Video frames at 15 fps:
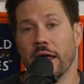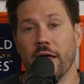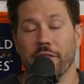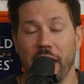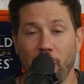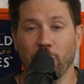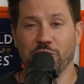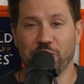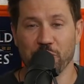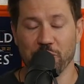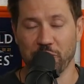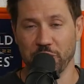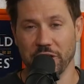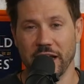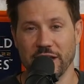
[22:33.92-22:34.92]
That will do
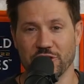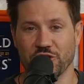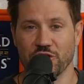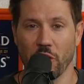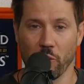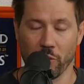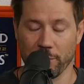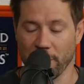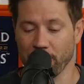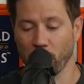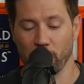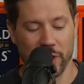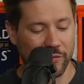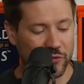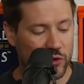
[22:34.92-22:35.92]
it for today's show. Remember,
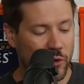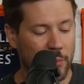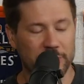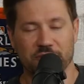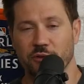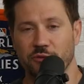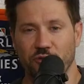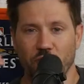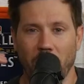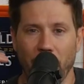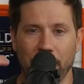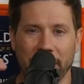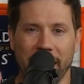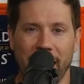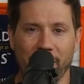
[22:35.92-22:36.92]
we have new episodes
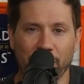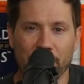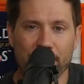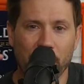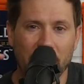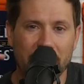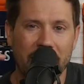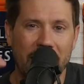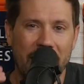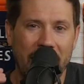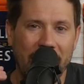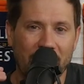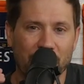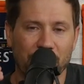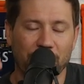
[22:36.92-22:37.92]
dropping every Monday
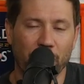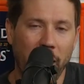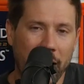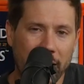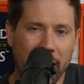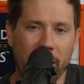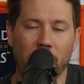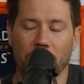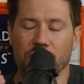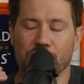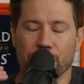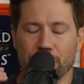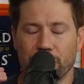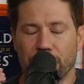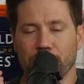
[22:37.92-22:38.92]
and Friday on
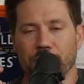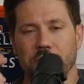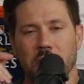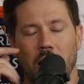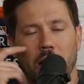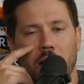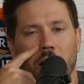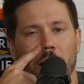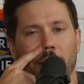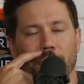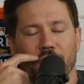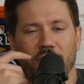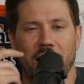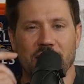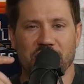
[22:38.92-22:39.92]

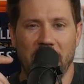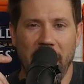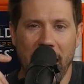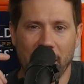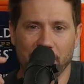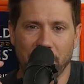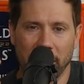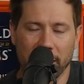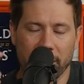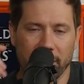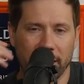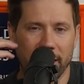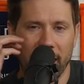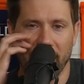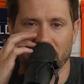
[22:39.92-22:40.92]

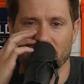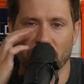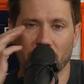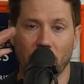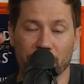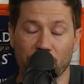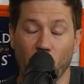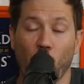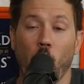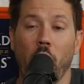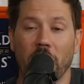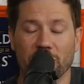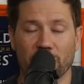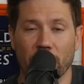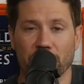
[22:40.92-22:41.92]
youtube.com/@bangingthecan. You can also
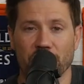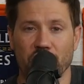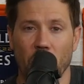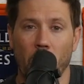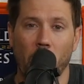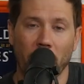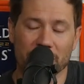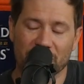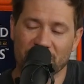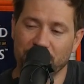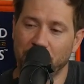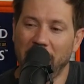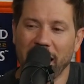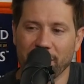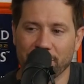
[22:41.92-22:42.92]
watch our show on
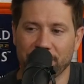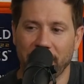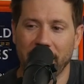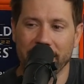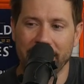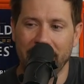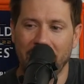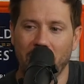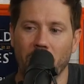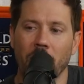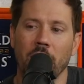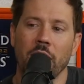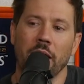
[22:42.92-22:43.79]
Spotify now